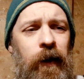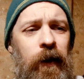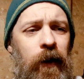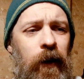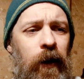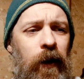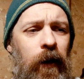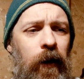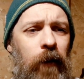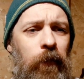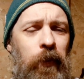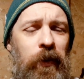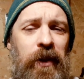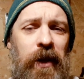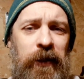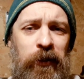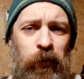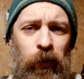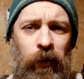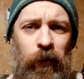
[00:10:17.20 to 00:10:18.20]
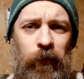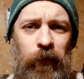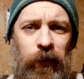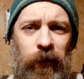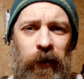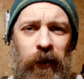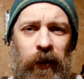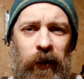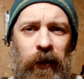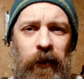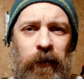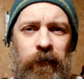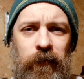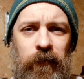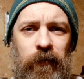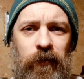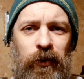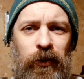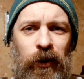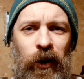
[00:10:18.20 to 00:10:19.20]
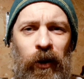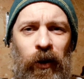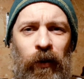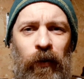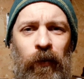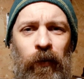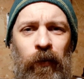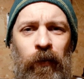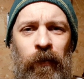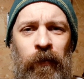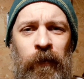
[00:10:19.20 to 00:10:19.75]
but that's what I'm thinking. So